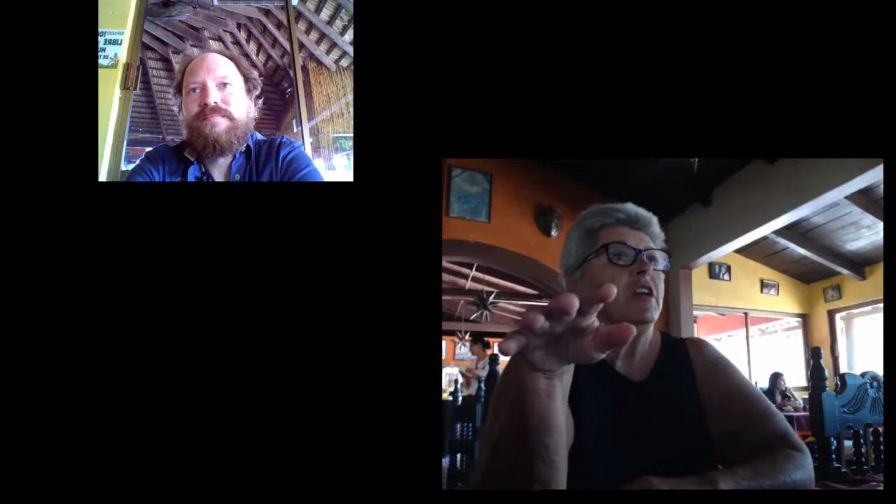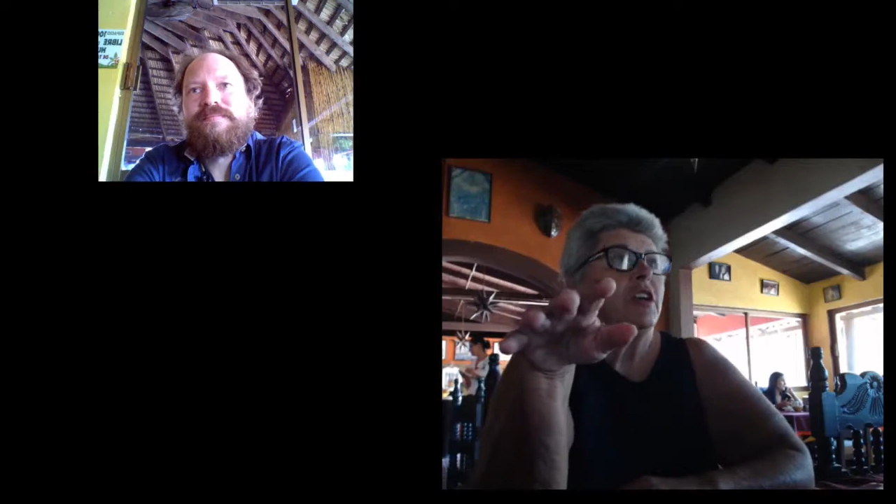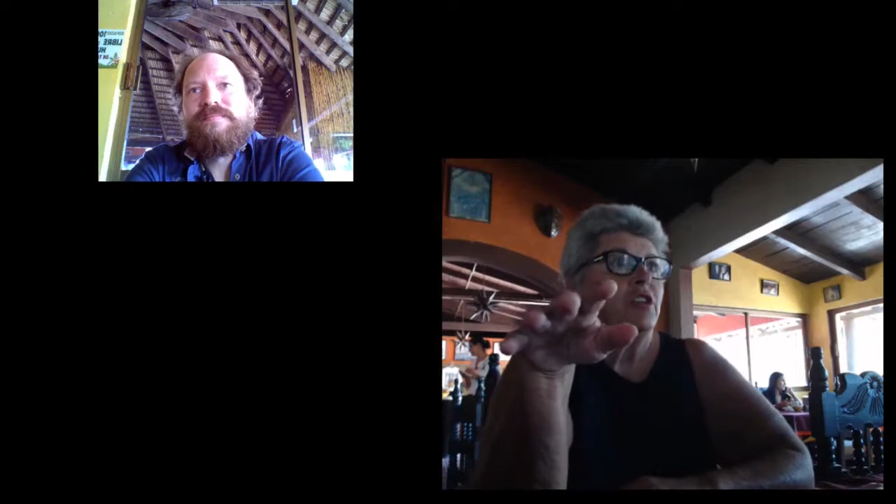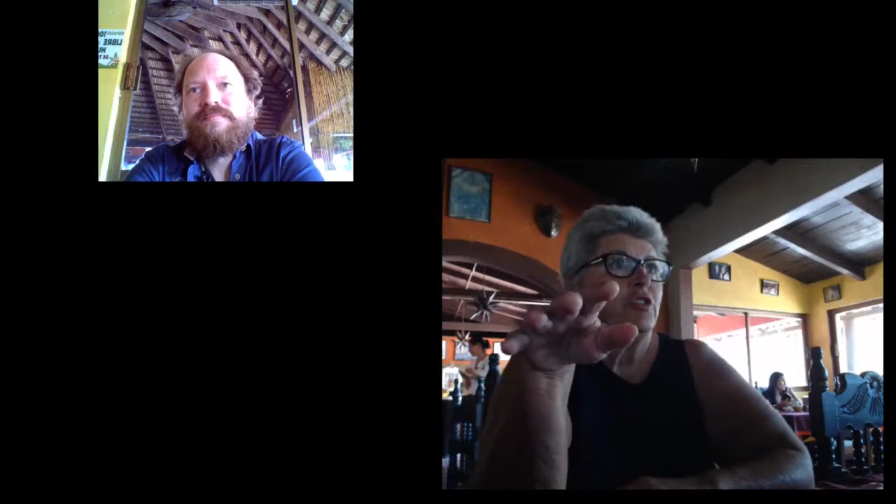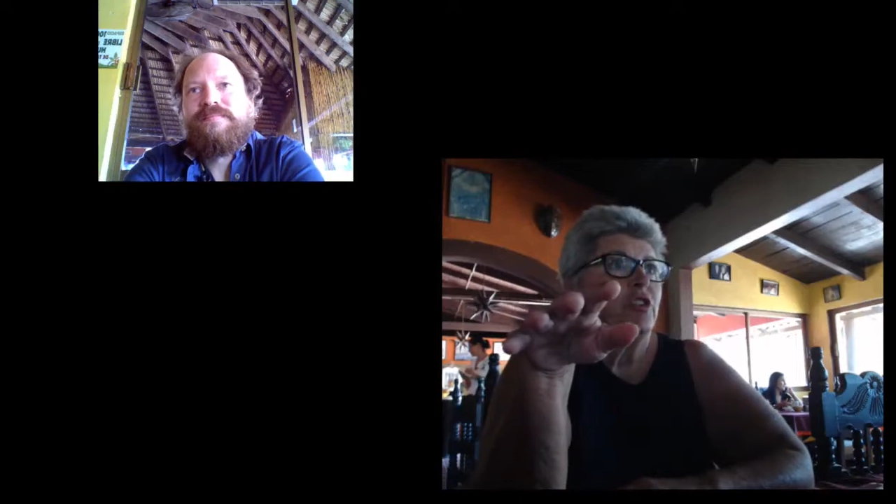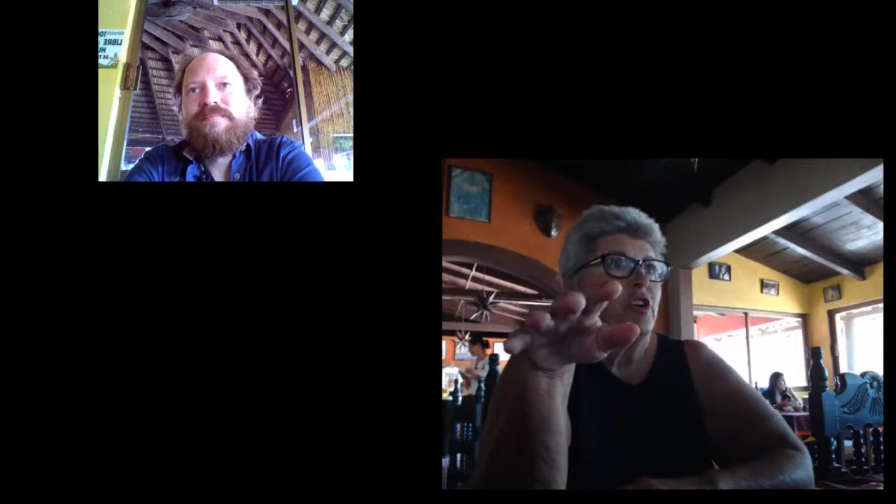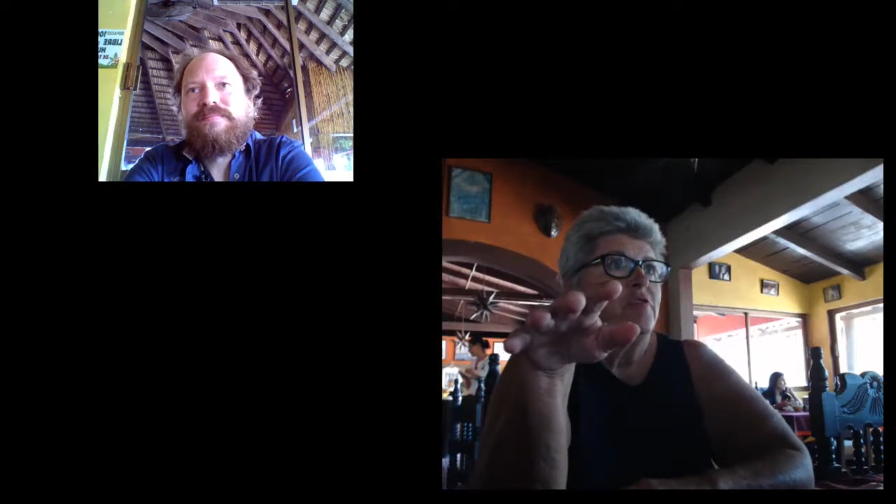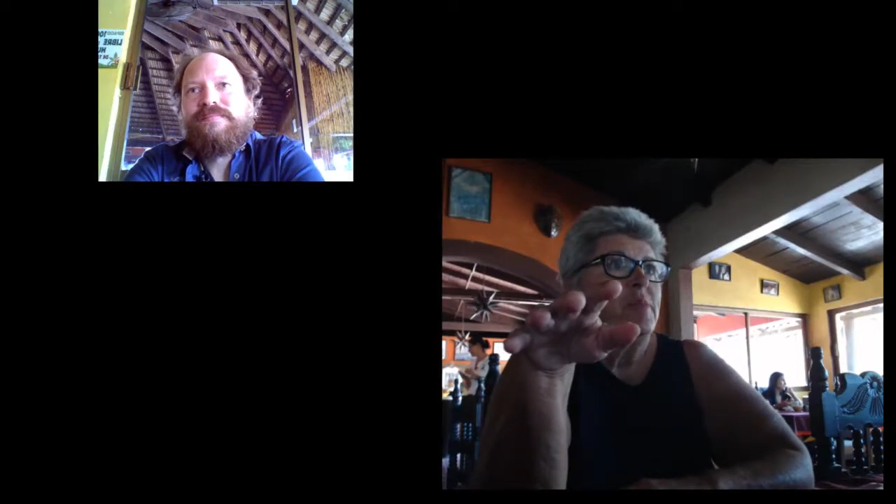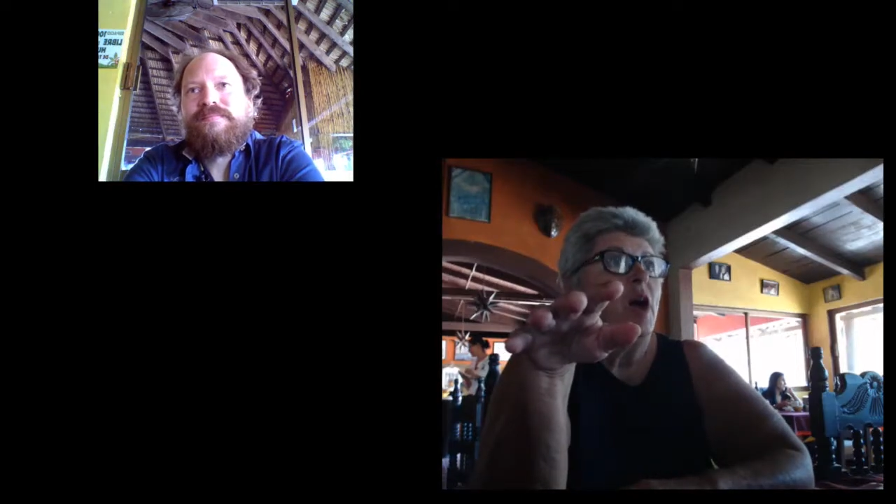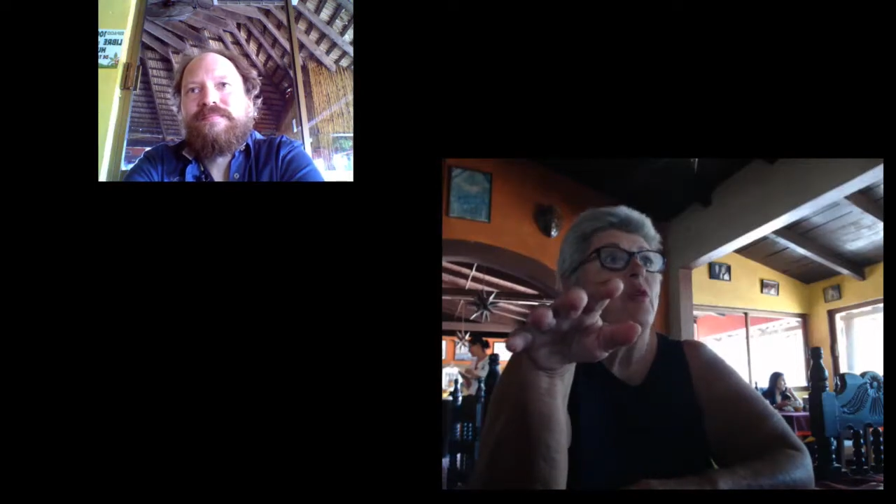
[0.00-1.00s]
got to turn off
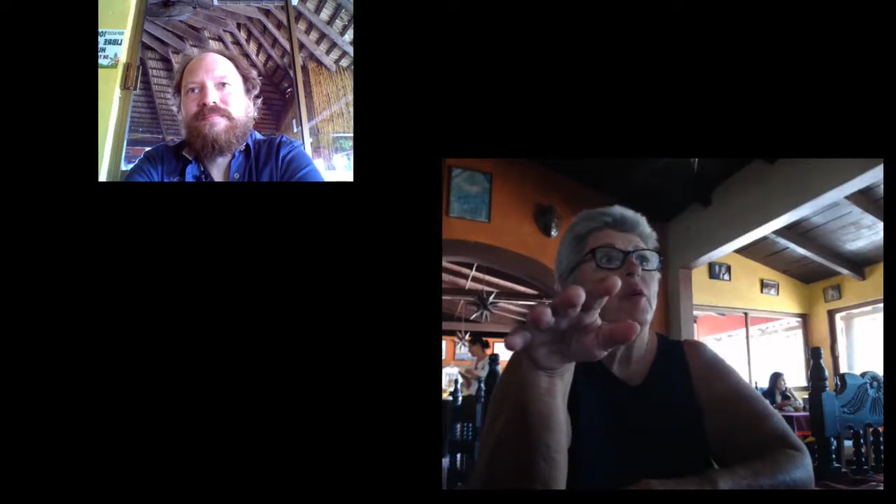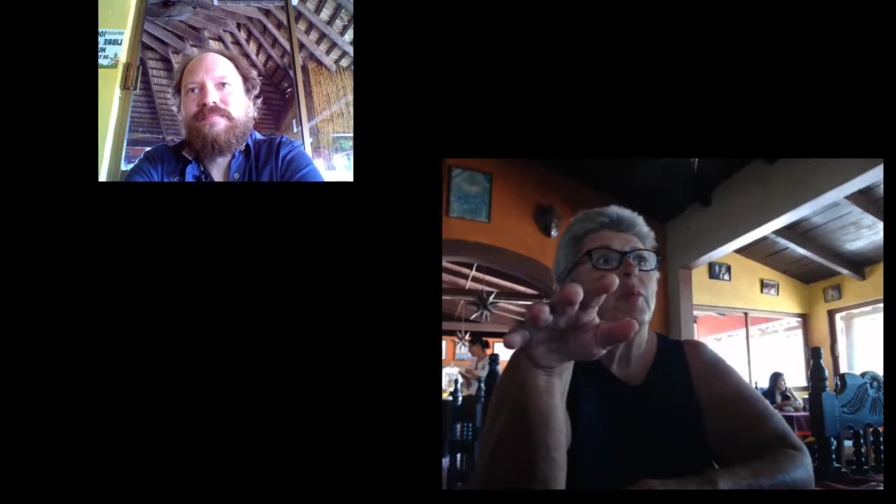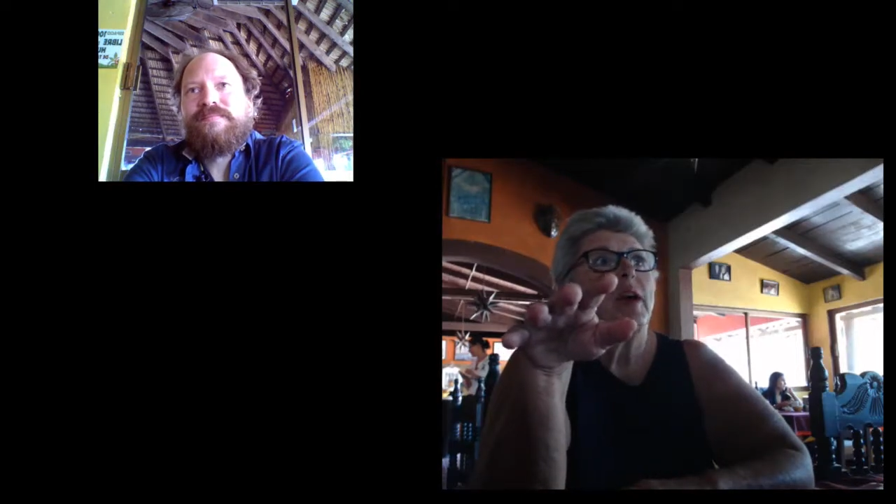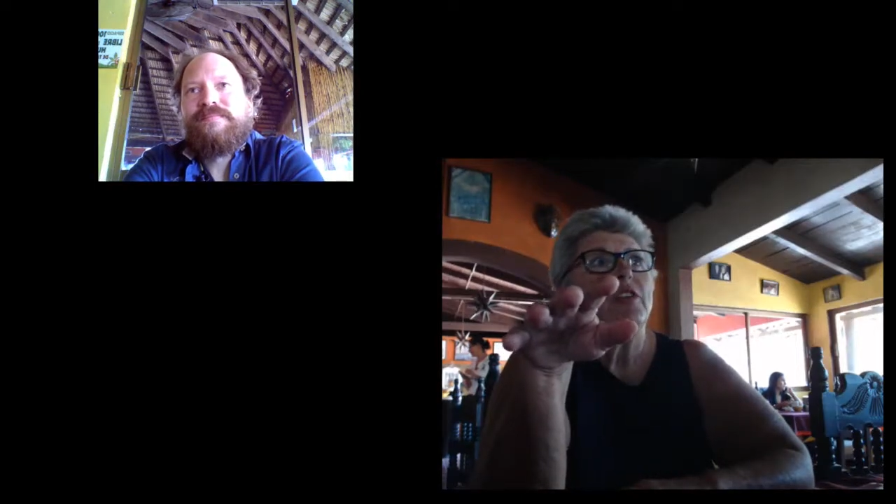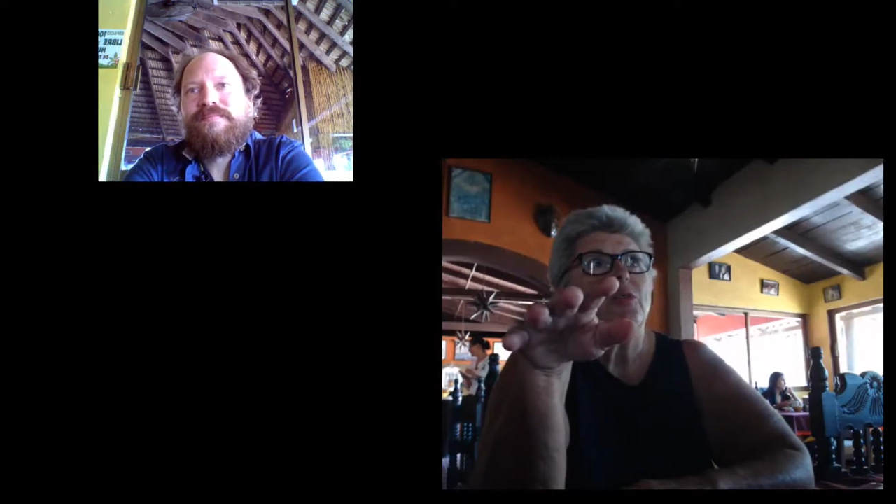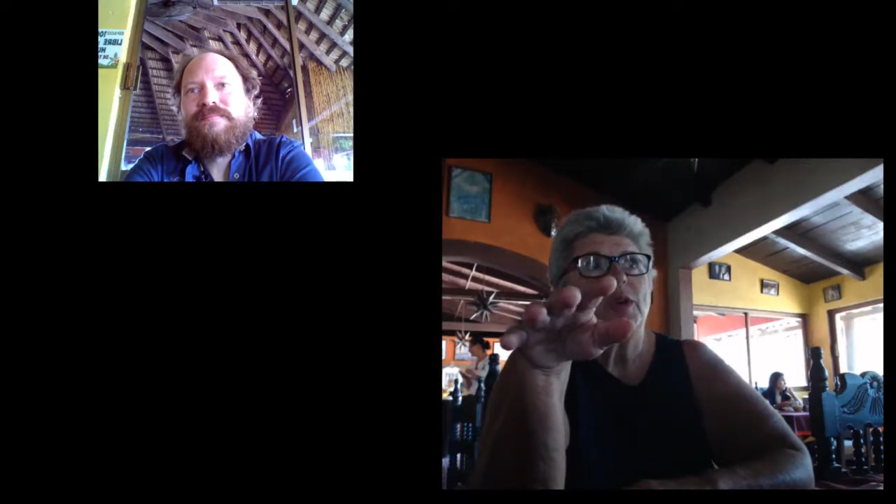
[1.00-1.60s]
Malwarebytes